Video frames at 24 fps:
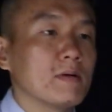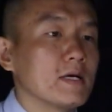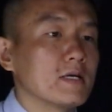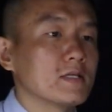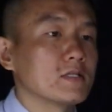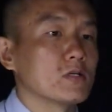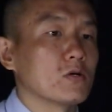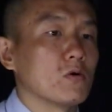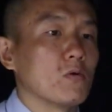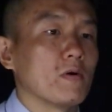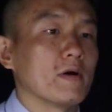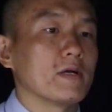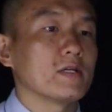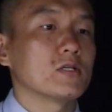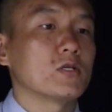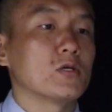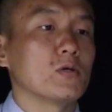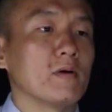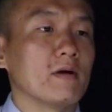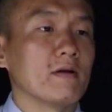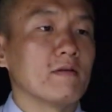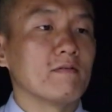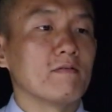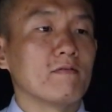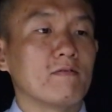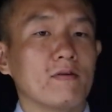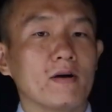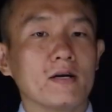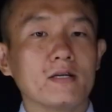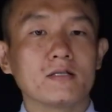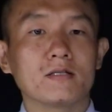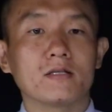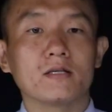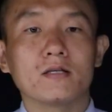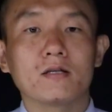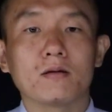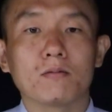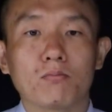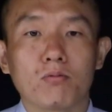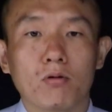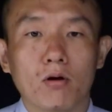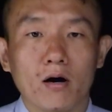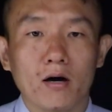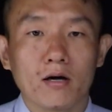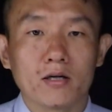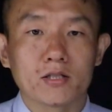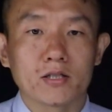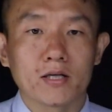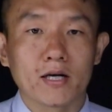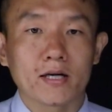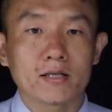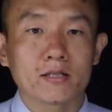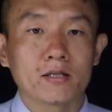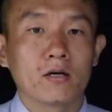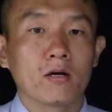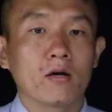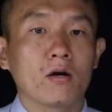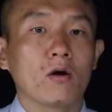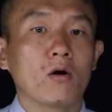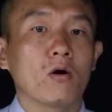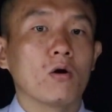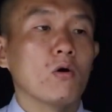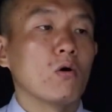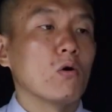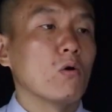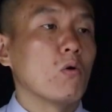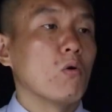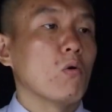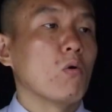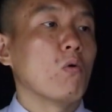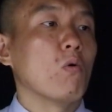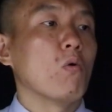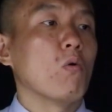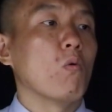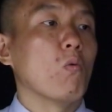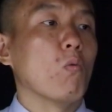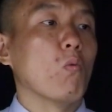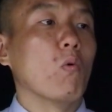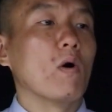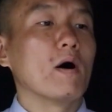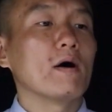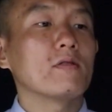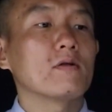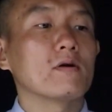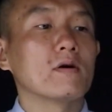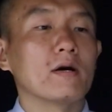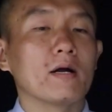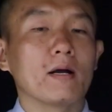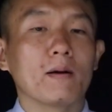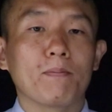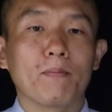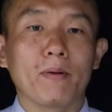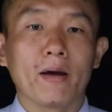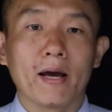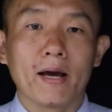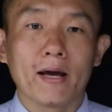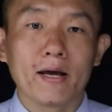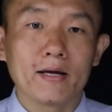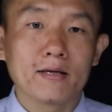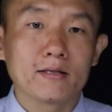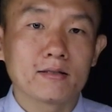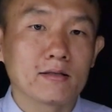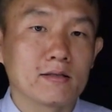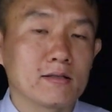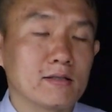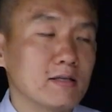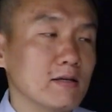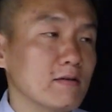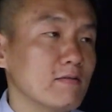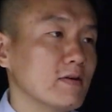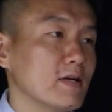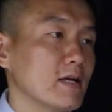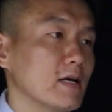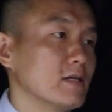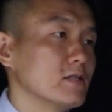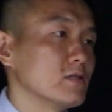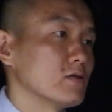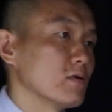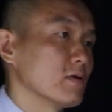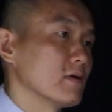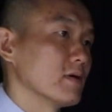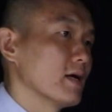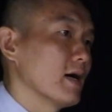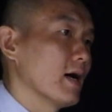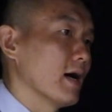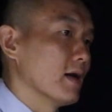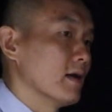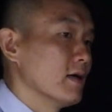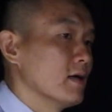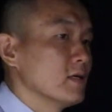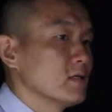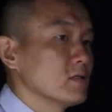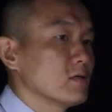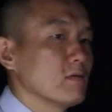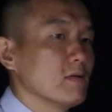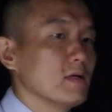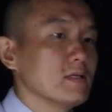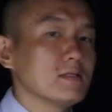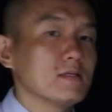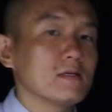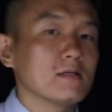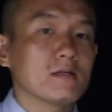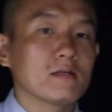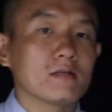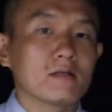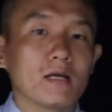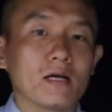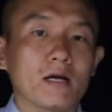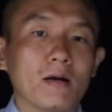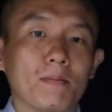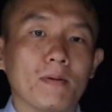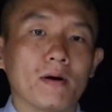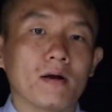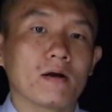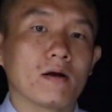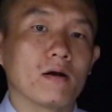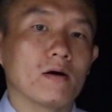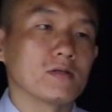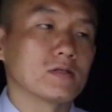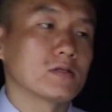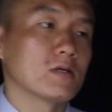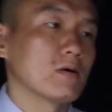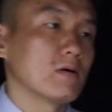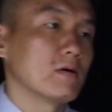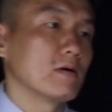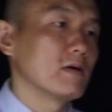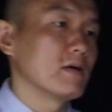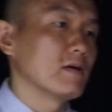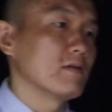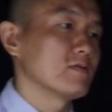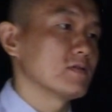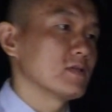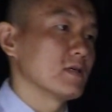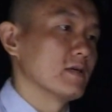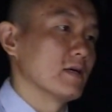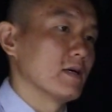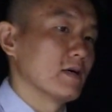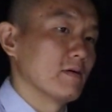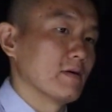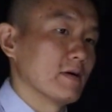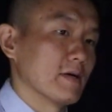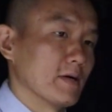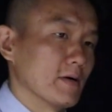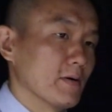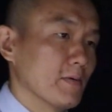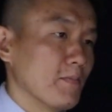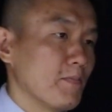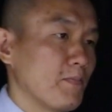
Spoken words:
is going to invest in the project whether it pays a dividend or not. So let's think about an alternative scenario.